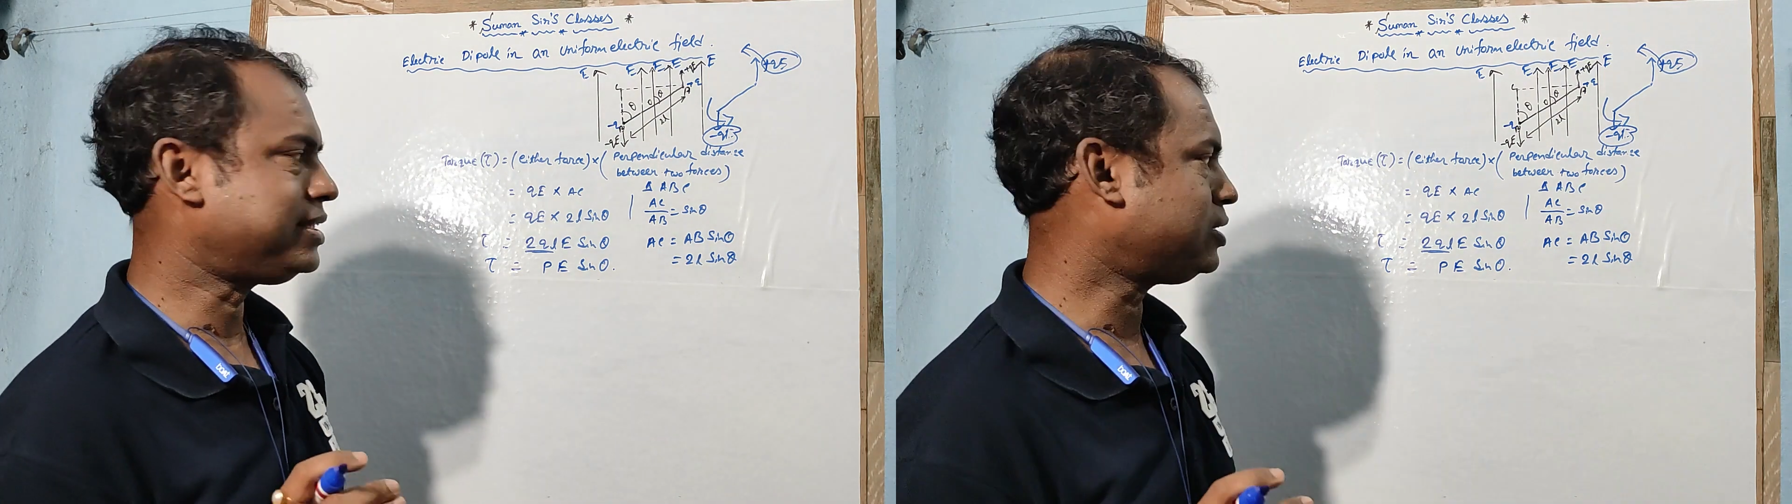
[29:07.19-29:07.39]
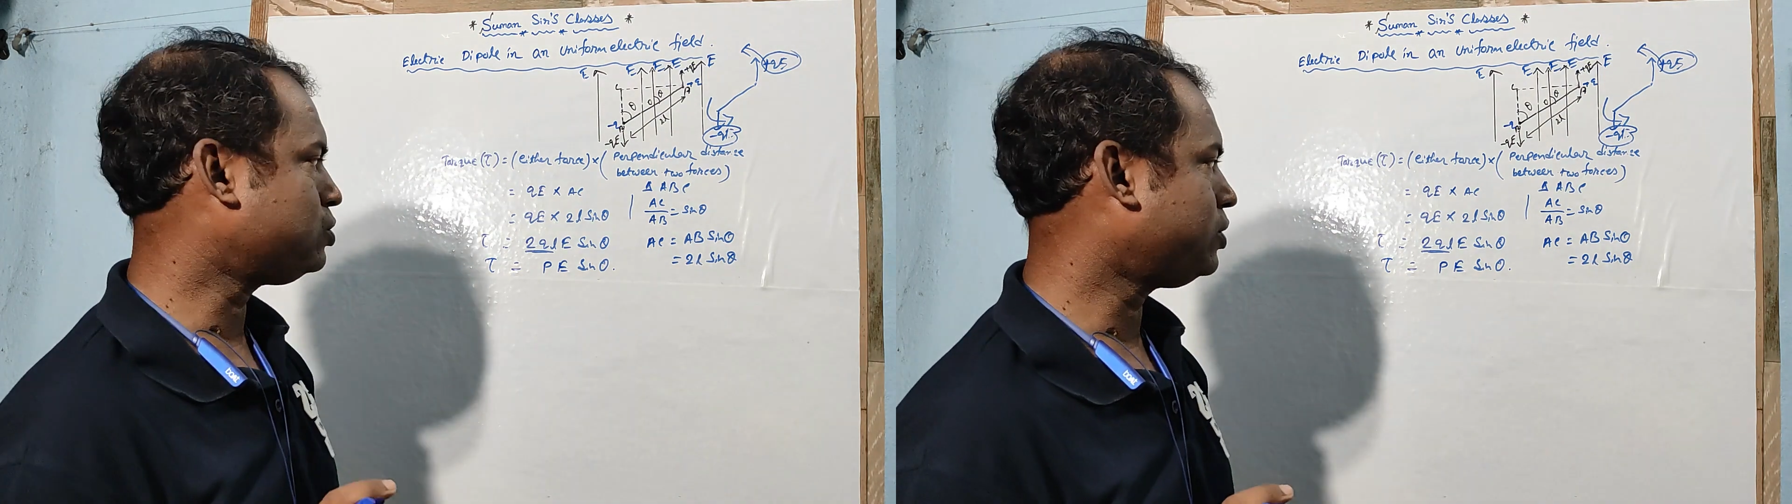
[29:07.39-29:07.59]

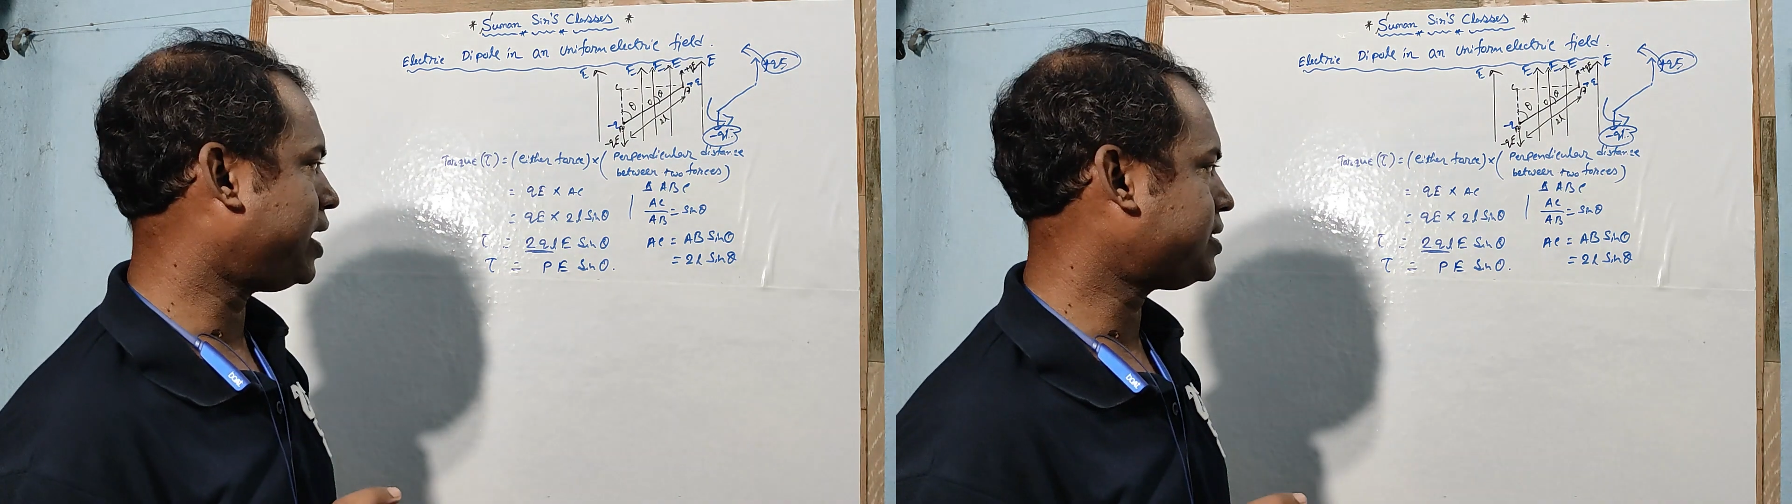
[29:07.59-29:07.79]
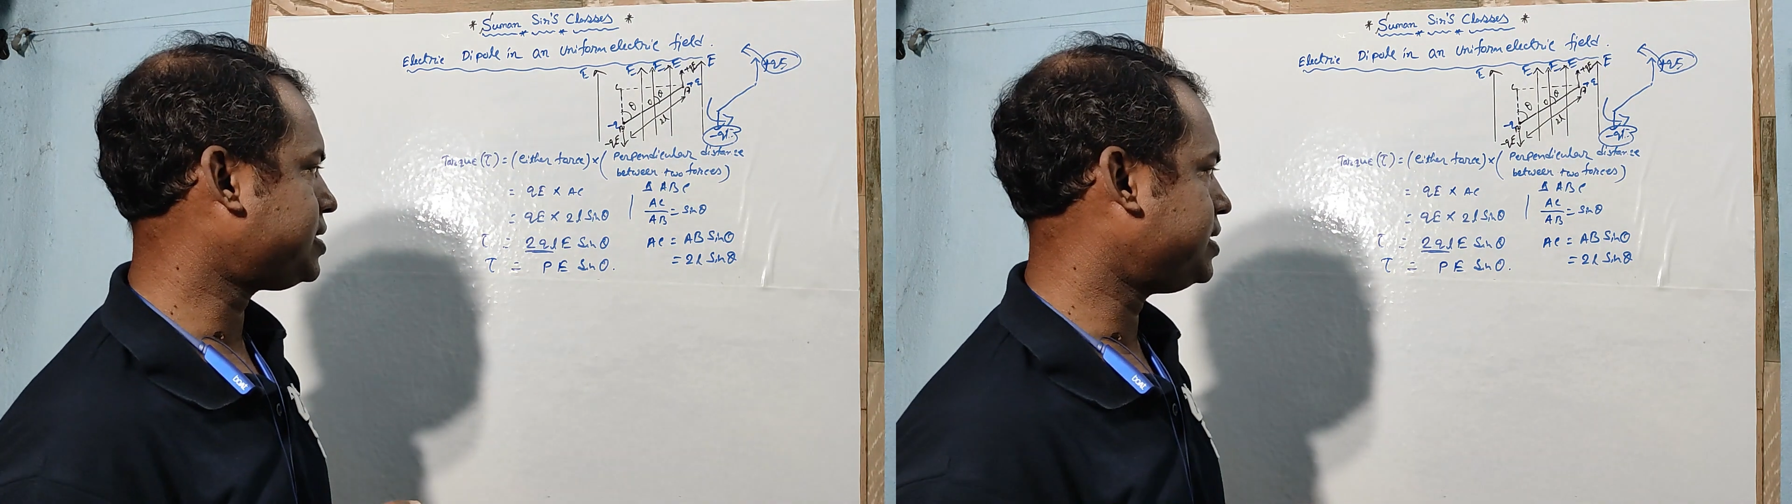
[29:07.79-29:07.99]
the 2
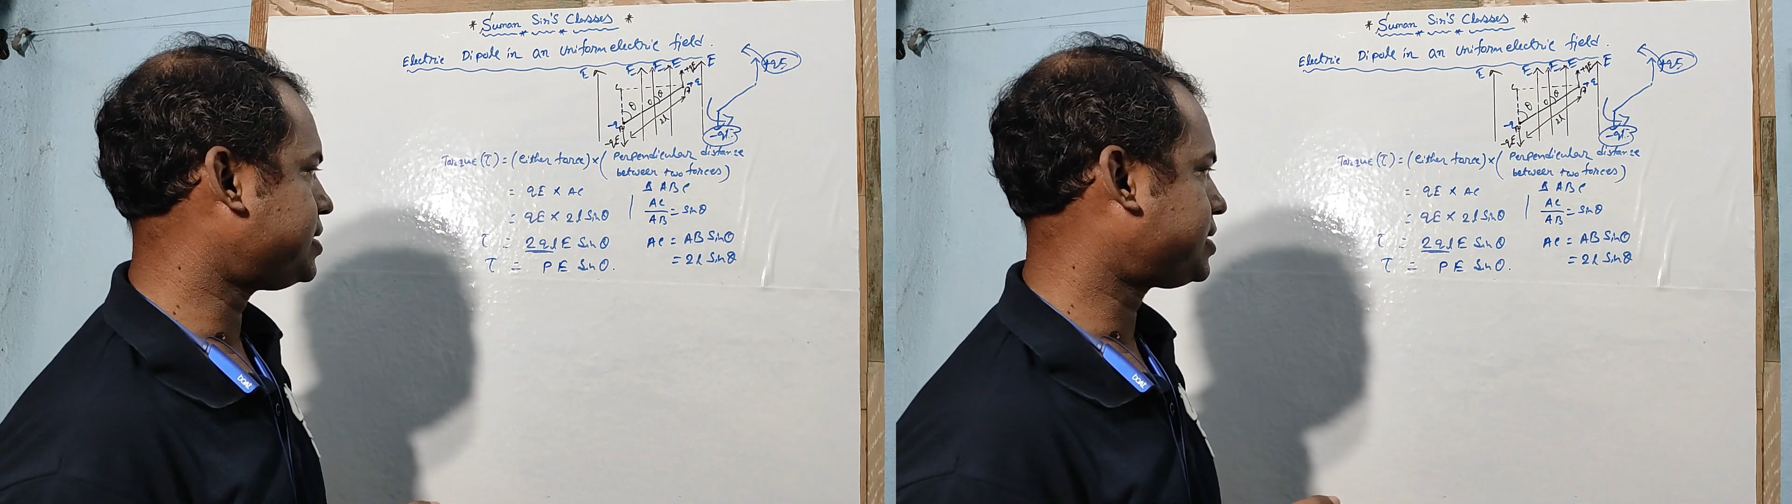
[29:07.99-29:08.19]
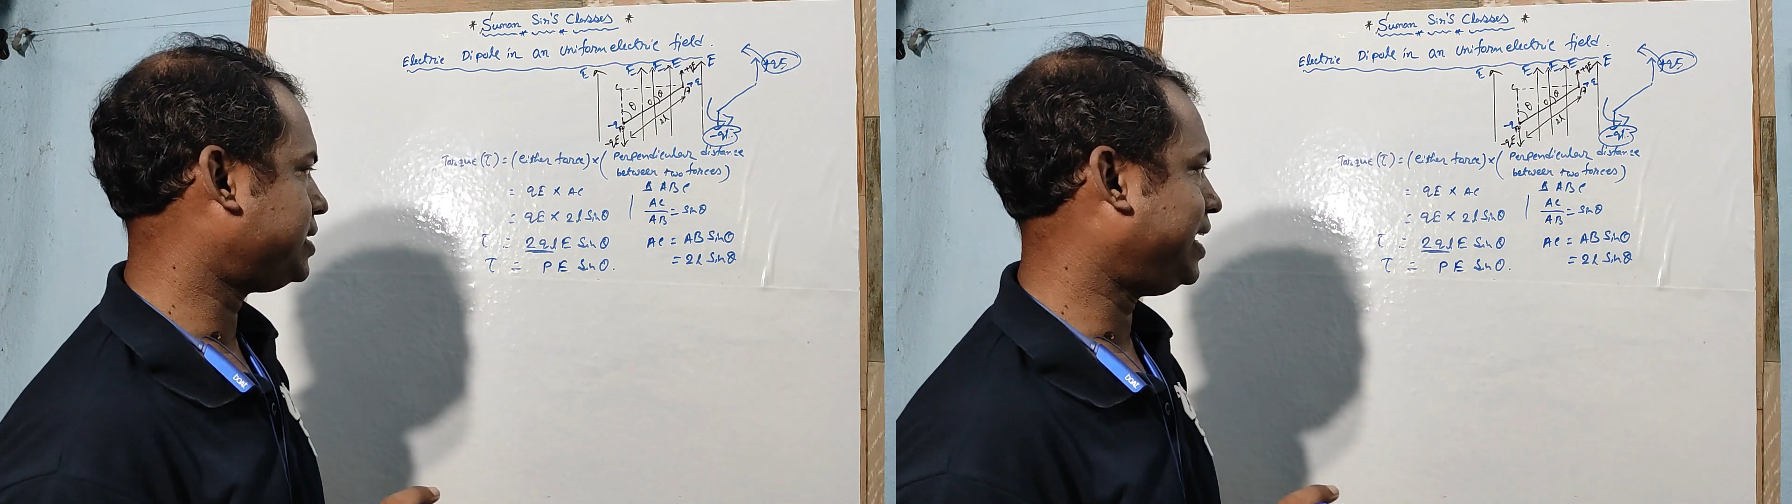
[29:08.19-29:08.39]
cases,